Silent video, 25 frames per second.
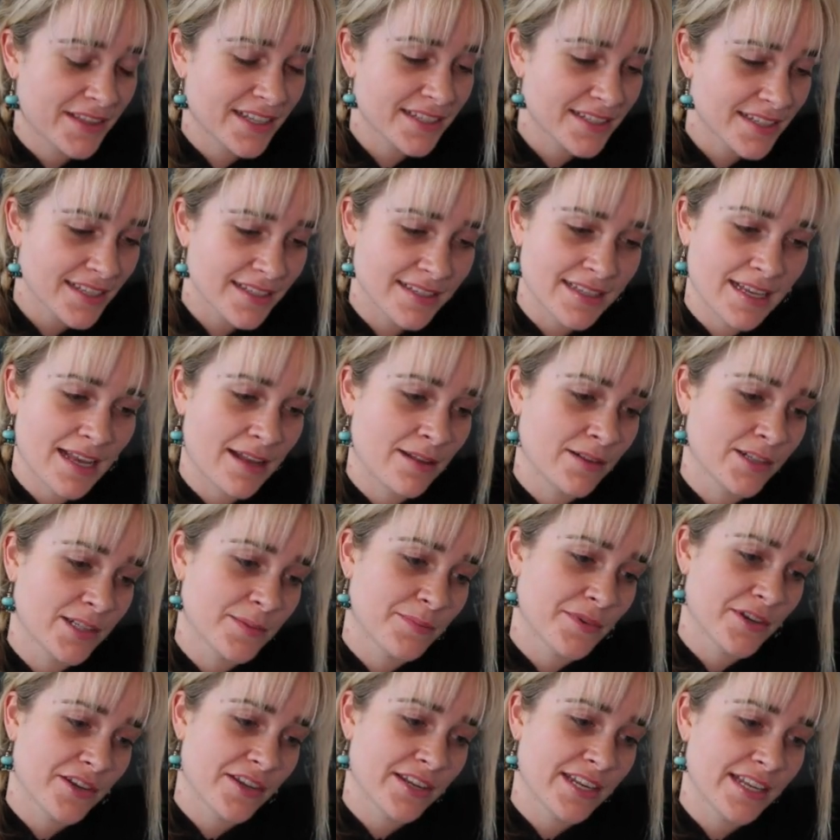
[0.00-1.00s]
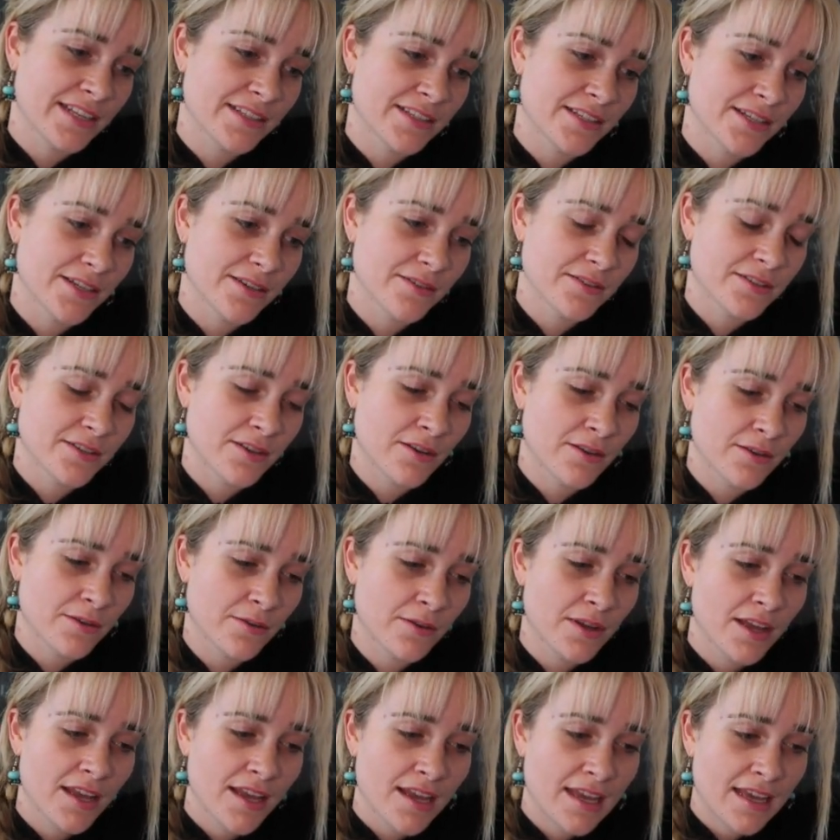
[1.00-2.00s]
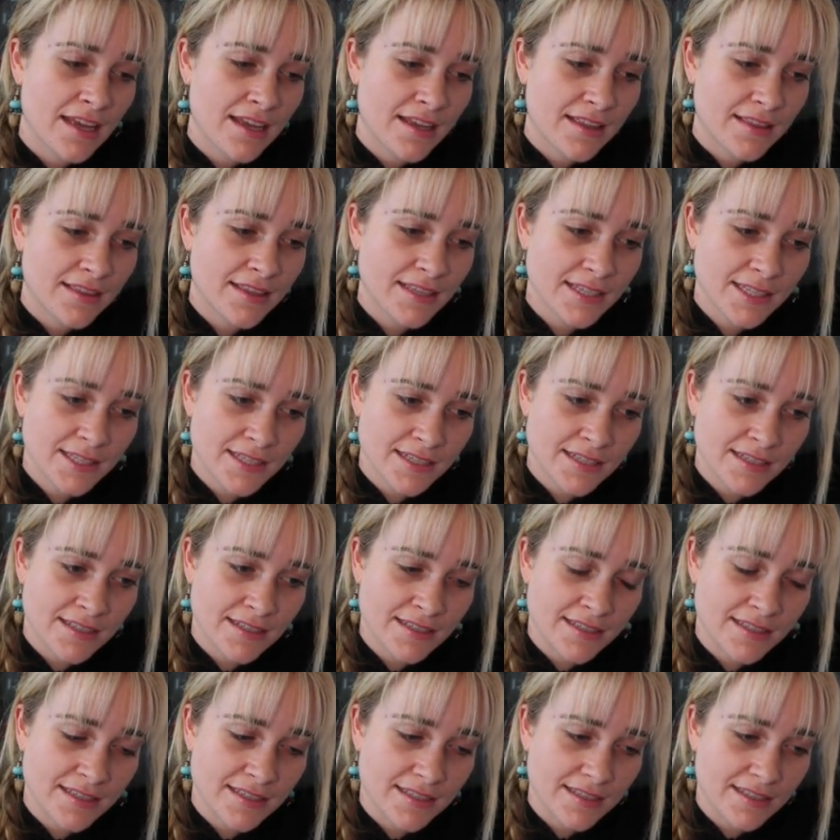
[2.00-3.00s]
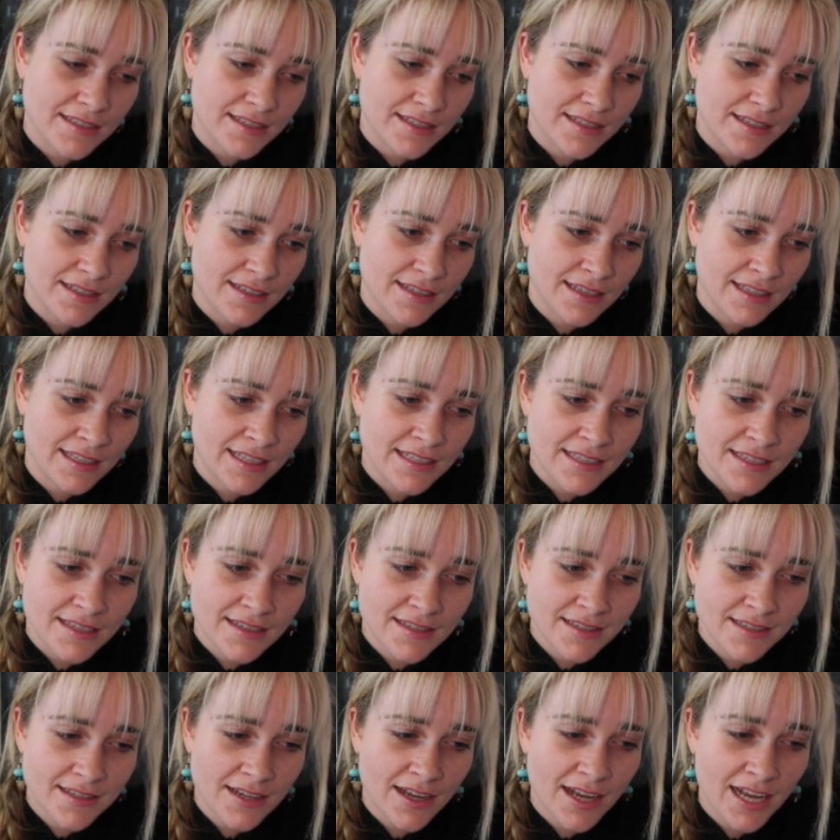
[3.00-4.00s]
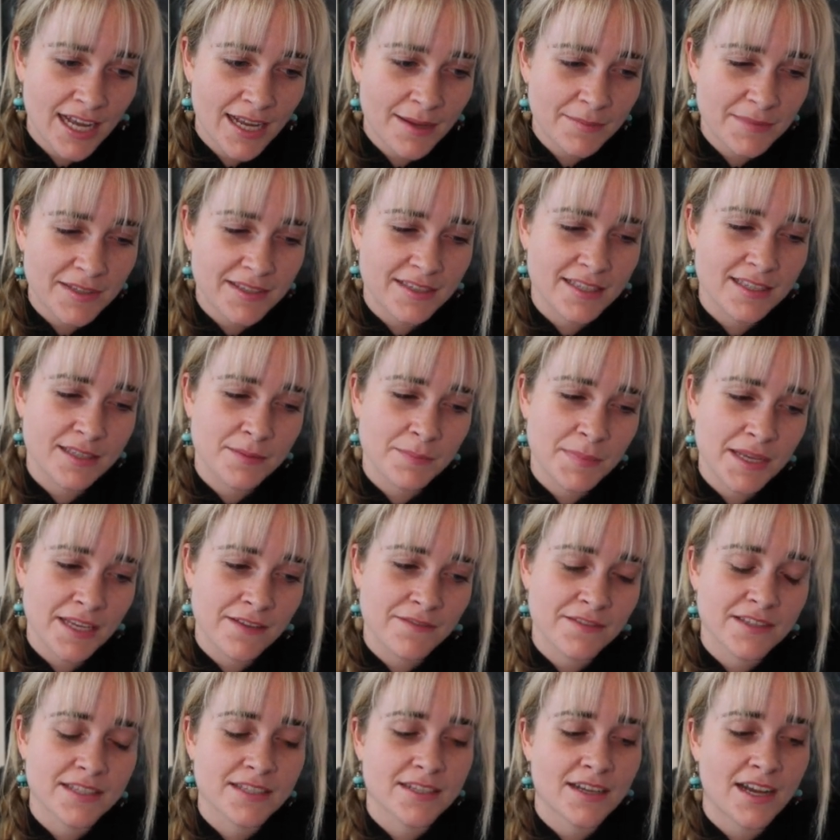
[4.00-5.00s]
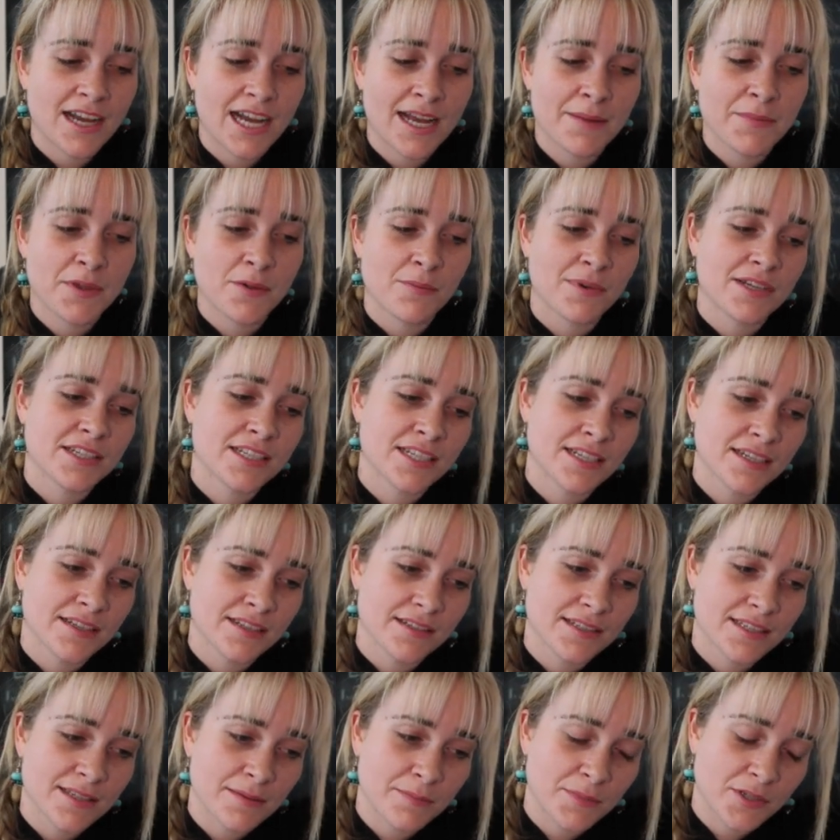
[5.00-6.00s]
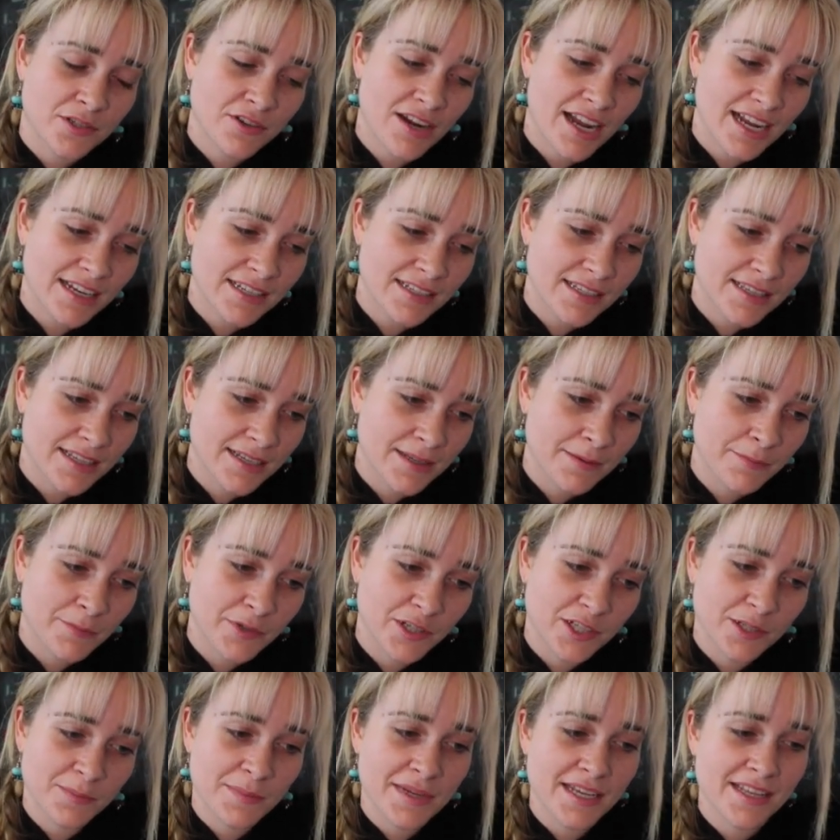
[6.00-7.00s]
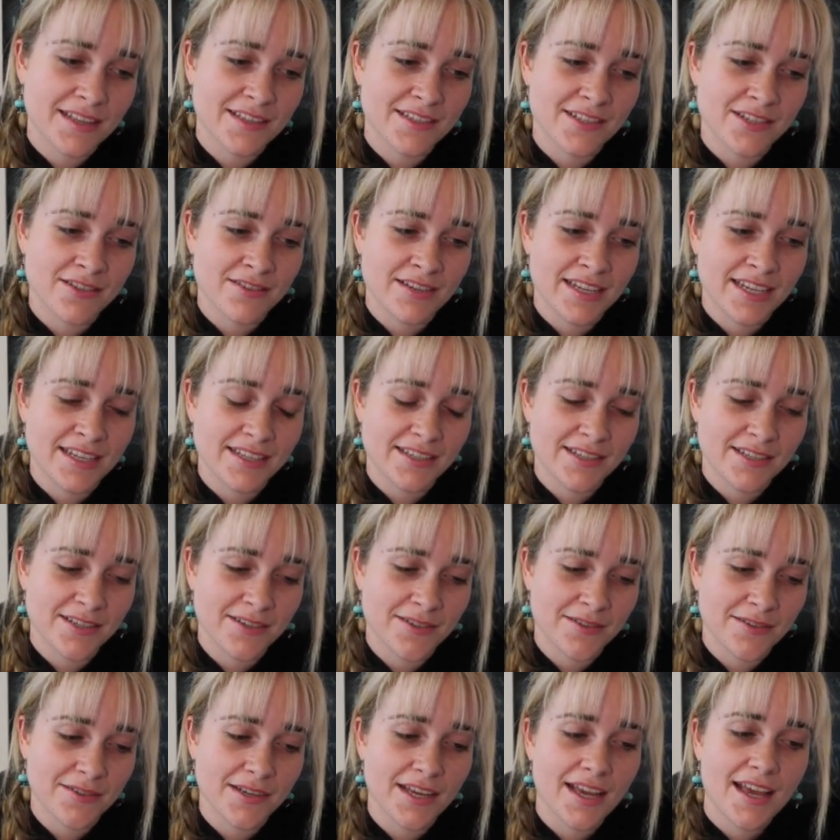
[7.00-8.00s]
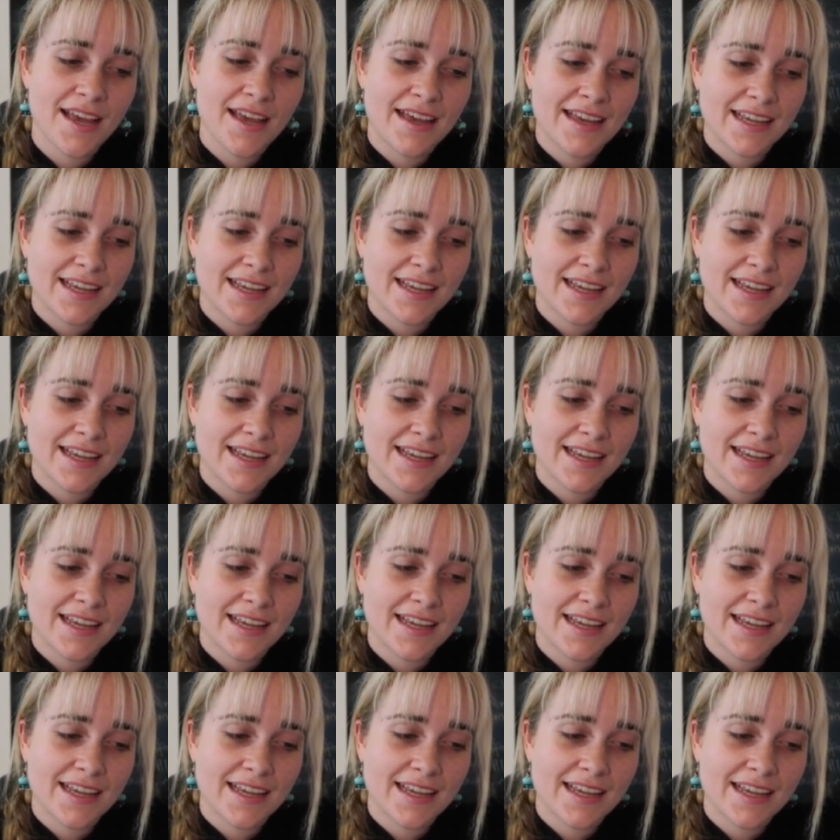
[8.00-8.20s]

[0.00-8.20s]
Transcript: This is the algebra you need to do. So this is Alyssa's time, this is Bev's time. You want to subtract them, which means you need to